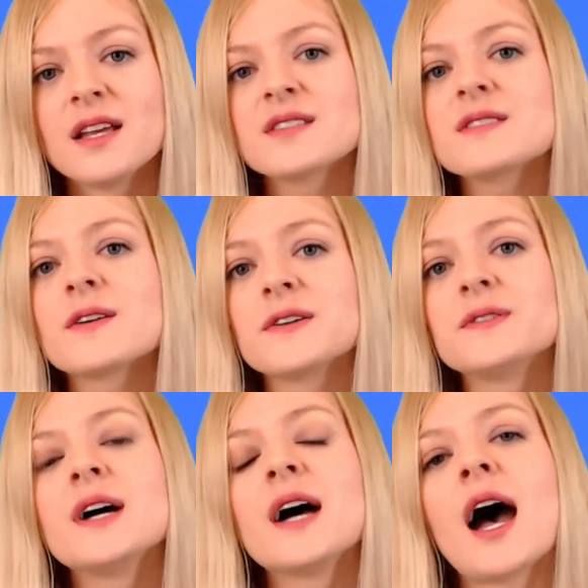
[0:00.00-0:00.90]

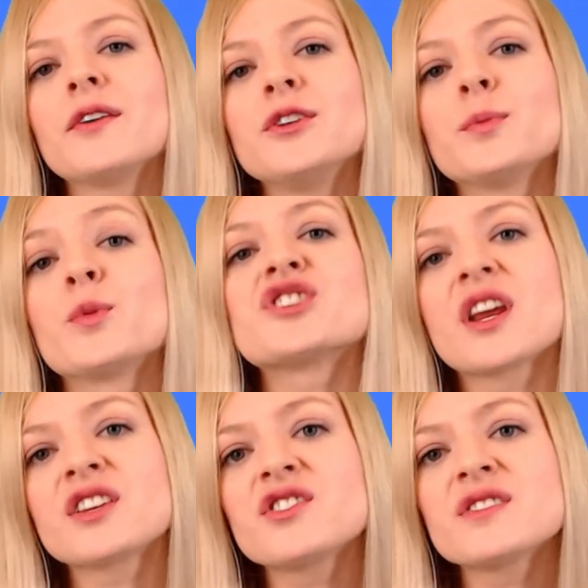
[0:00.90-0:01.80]
So how you
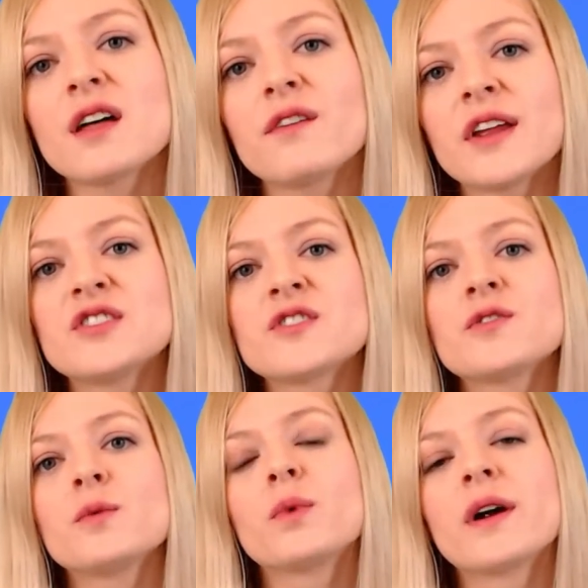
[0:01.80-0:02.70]
project yourself into
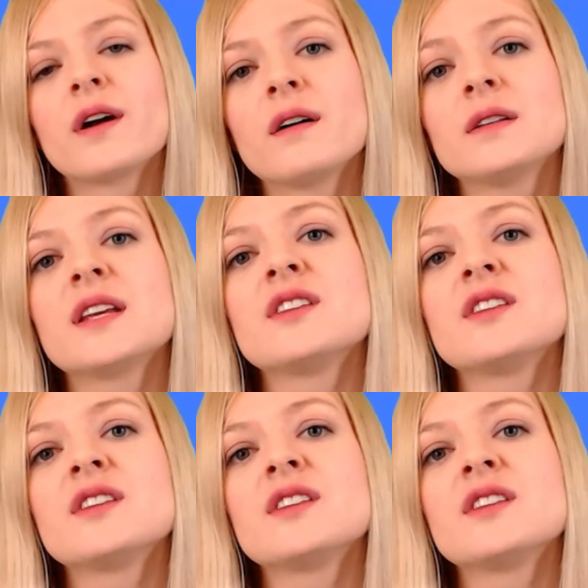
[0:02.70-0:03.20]
the world